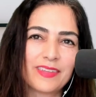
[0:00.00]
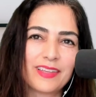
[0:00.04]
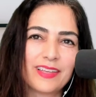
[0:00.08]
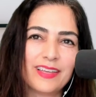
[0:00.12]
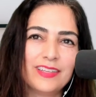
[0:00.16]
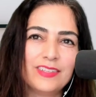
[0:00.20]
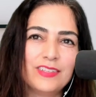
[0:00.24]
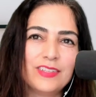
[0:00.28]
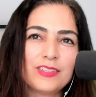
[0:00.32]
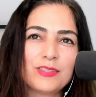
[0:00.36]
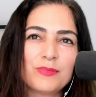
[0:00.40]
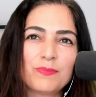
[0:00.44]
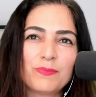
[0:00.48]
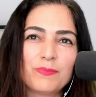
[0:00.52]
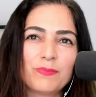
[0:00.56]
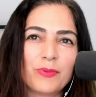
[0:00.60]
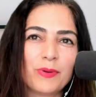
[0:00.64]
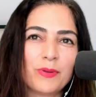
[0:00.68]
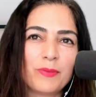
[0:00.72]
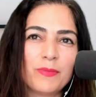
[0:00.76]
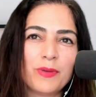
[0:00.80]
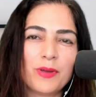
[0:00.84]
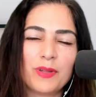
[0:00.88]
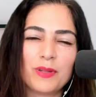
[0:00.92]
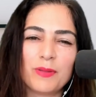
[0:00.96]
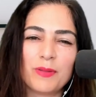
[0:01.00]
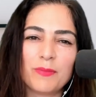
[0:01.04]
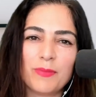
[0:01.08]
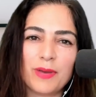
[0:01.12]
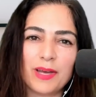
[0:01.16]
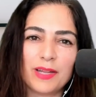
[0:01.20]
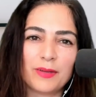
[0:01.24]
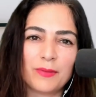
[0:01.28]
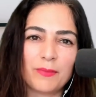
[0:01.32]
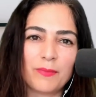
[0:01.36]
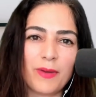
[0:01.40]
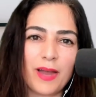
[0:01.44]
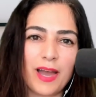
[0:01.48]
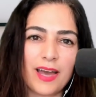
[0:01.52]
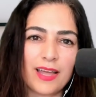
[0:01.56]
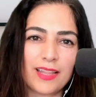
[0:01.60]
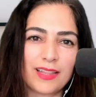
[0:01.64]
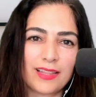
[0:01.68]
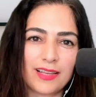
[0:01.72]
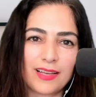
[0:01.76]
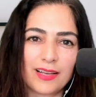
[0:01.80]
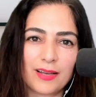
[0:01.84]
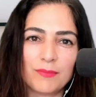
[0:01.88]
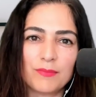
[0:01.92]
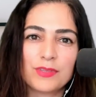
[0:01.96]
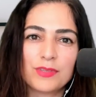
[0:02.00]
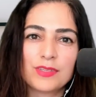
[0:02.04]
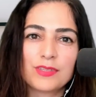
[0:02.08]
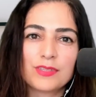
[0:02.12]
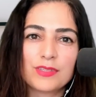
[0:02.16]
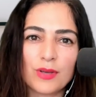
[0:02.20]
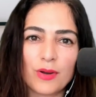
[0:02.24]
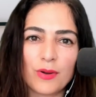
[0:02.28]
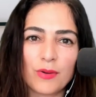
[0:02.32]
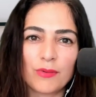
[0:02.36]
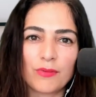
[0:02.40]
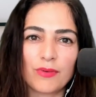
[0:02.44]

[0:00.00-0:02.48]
just put me on a better path. Like I'm so